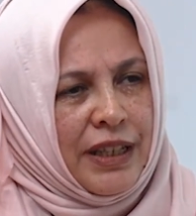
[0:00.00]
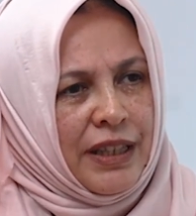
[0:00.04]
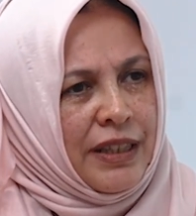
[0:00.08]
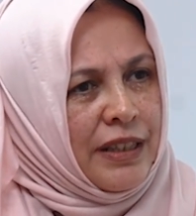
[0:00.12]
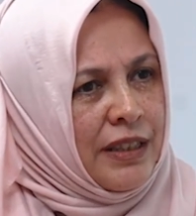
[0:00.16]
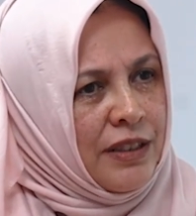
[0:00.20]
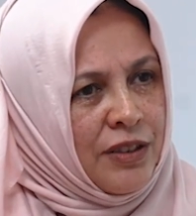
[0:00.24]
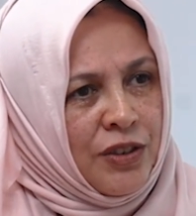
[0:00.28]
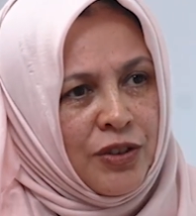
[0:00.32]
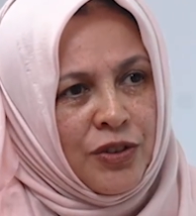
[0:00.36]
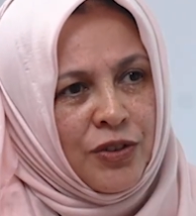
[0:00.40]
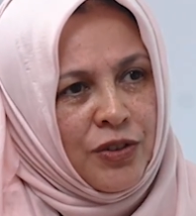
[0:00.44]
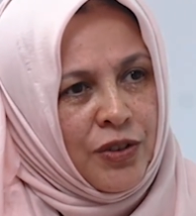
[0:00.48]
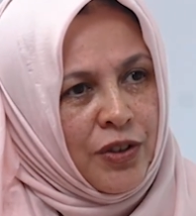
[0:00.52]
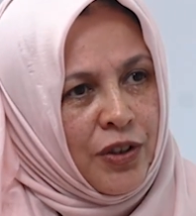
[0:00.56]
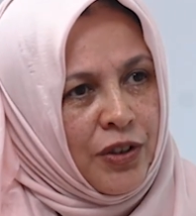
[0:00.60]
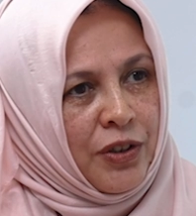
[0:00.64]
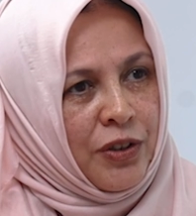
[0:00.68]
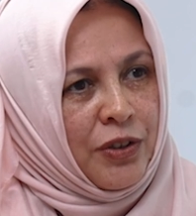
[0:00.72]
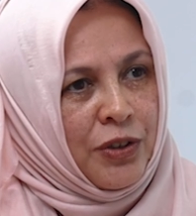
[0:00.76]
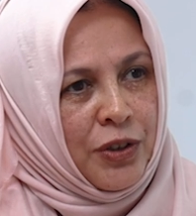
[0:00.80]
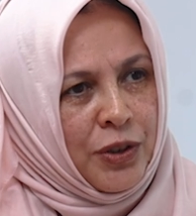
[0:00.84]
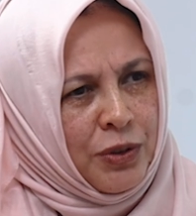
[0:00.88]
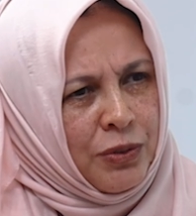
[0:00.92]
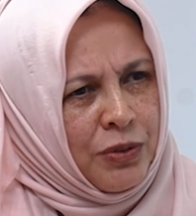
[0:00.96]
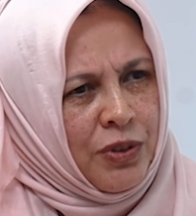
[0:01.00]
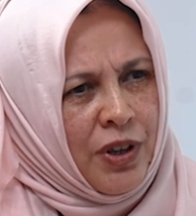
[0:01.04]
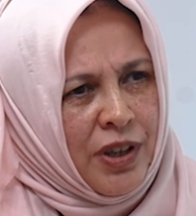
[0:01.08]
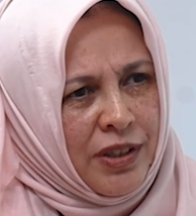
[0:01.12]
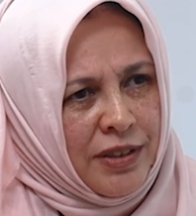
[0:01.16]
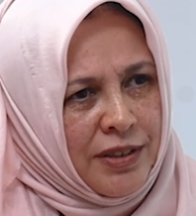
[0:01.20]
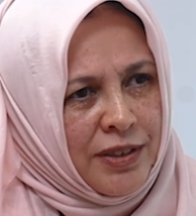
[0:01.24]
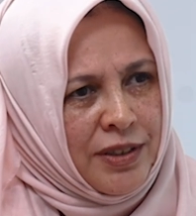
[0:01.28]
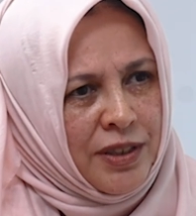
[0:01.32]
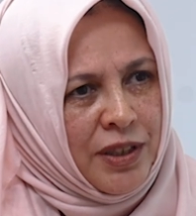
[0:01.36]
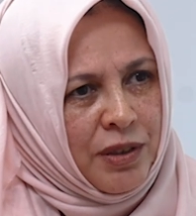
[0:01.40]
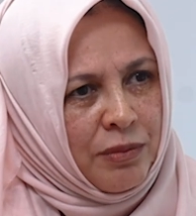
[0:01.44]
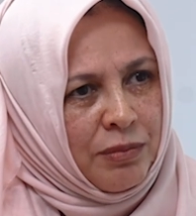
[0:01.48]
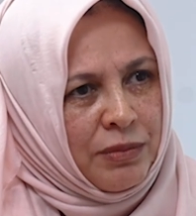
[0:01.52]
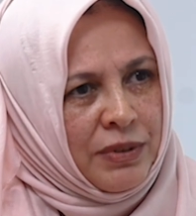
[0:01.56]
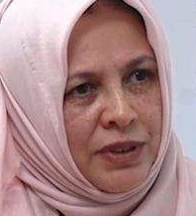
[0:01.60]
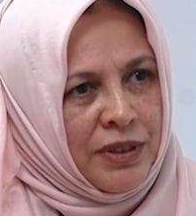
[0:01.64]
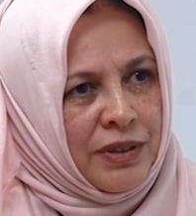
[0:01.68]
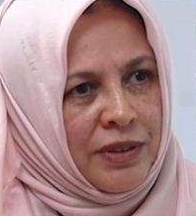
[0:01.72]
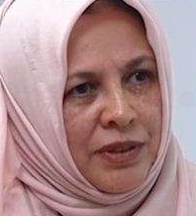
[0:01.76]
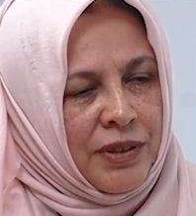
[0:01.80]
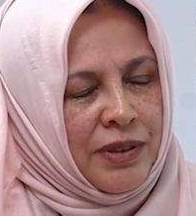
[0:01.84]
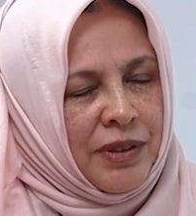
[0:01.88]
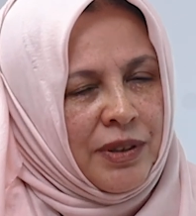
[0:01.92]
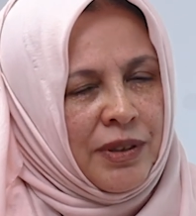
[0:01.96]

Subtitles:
this is not a new concept.